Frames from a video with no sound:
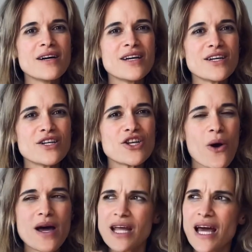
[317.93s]
you know,
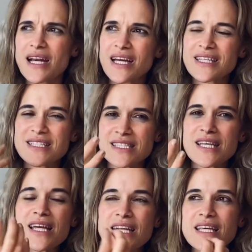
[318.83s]
and I can see
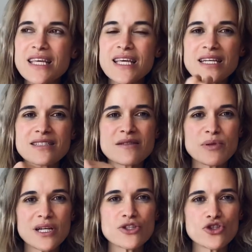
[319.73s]
that he gets
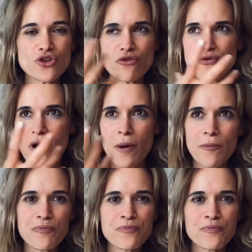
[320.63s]
pleasure from